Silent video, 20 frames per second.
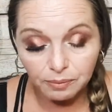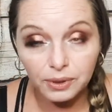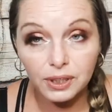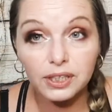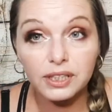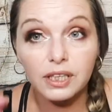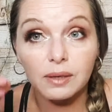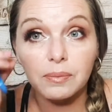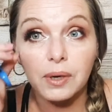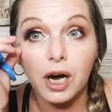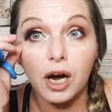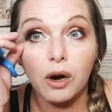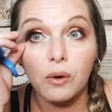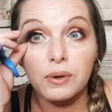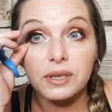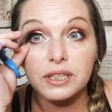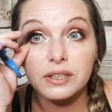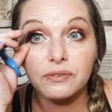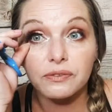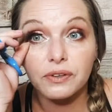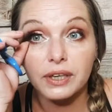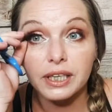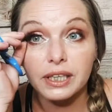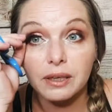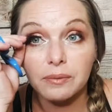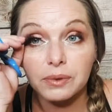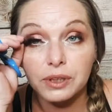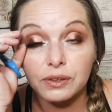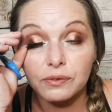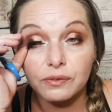because I'm always afraid
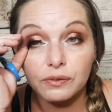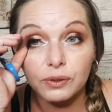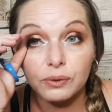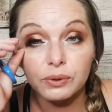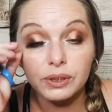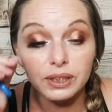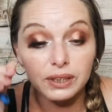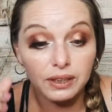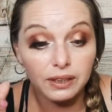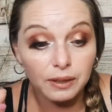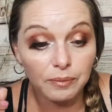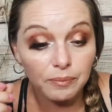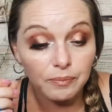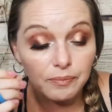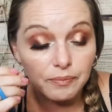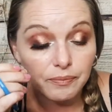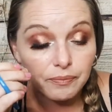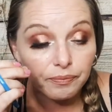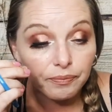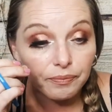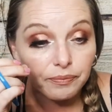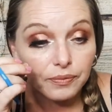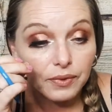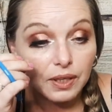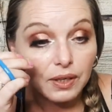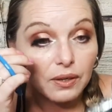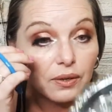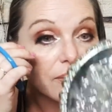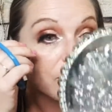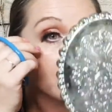I'm going to ruin them
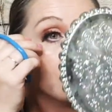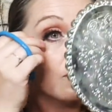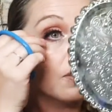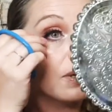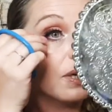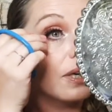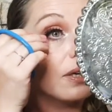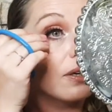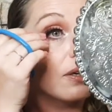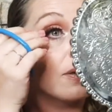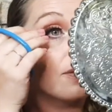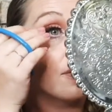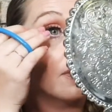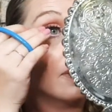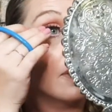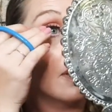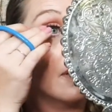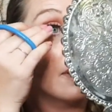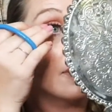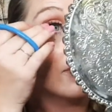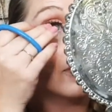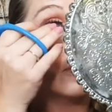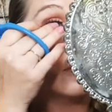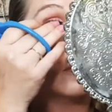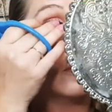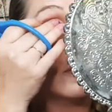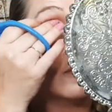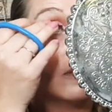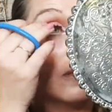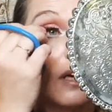when I cut the lashes.